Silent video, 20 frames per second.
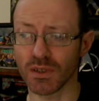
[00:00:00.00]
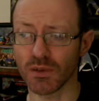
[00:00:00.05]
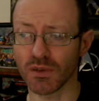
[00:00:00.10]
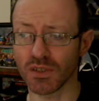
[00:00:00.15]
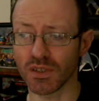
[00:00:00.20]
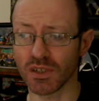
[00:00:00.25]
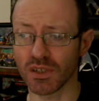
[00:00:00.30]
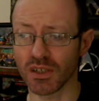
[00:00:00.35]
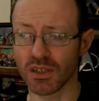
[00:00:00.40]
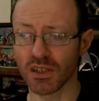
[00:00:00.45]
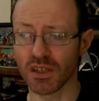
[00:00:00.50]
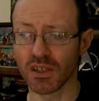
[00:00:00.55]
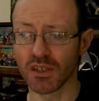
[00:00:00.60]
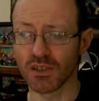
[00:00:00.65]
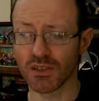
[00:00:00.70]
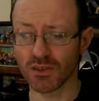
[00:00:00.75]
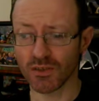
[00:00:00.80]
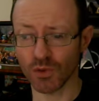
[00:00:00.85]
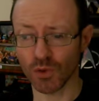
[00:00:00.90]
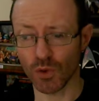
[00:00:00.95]
There was a
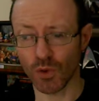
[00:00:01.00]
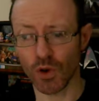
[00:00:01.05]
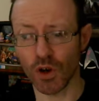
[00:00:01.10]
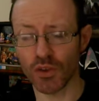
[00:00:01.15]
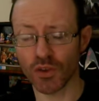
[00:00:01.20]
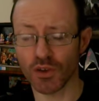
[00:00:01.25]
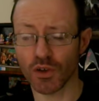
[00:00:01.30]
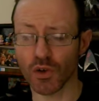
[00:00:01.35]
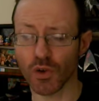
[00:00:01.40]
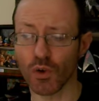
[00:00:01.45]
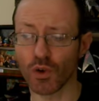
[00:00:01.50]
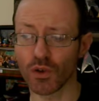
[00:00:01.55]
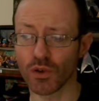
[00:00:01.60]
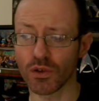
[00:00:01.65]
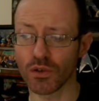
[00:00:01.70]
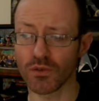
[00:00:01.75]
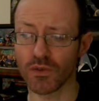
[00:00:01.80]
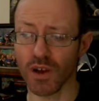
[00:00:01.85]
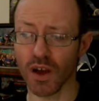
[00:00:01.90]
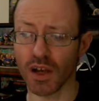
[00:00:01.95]
store on the
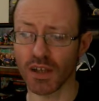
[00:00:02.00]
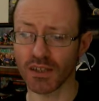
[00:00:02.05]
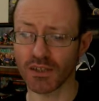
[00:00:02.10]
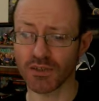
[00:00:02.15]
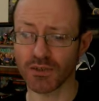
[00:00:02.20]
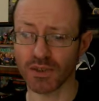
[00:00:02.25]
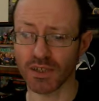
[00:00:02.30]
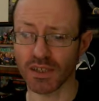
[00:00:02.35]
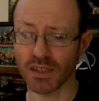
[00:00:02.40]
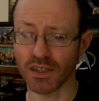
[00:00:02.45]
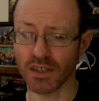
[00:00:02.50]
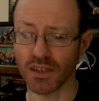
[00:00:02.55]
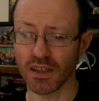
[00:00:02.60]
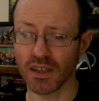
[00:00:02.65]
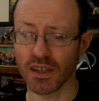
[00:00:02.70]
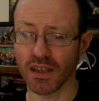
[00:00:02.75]
corner of High Street